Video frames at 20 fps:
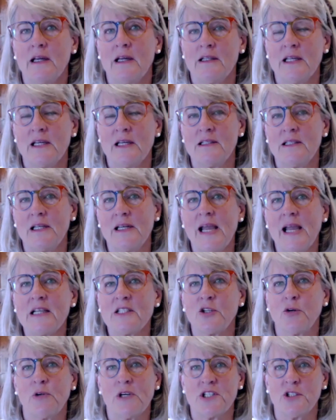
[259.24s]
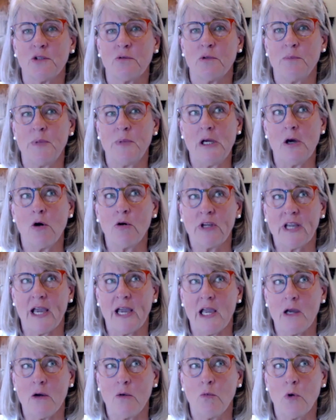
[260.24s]
then the next question would be,
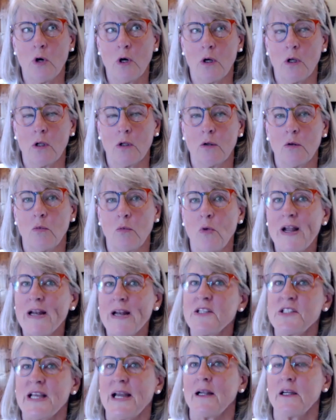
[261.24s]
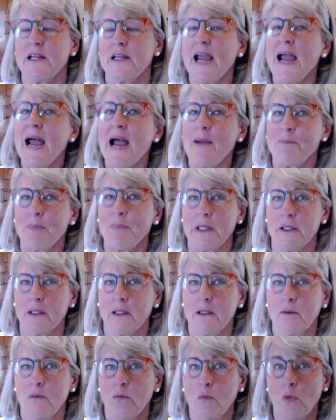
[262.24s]
okay, well, when is that going to
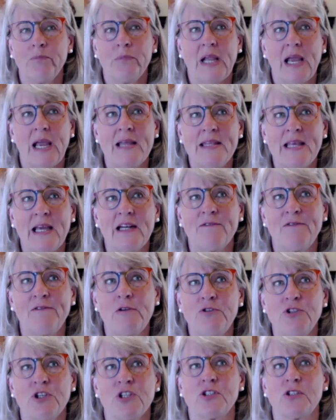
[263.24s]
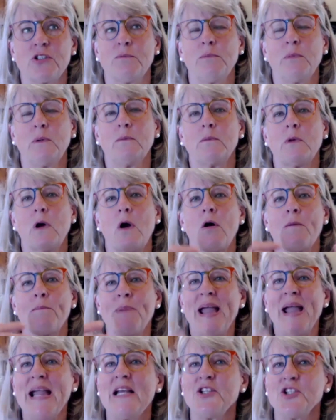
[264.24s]
happen? And then if you just are
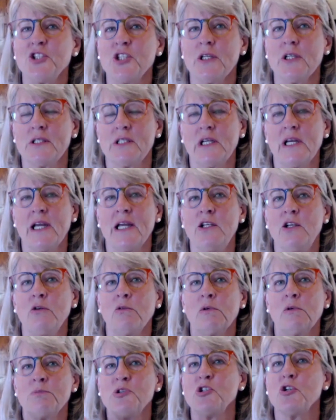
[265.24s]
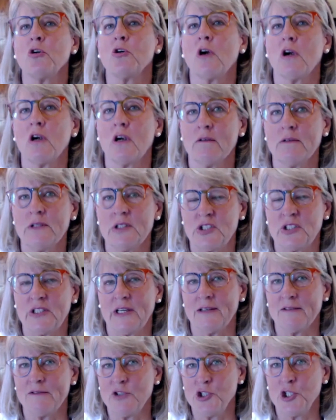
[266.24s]
patient and you observe
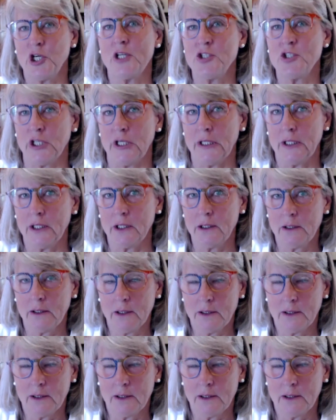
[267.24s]
instead of judging,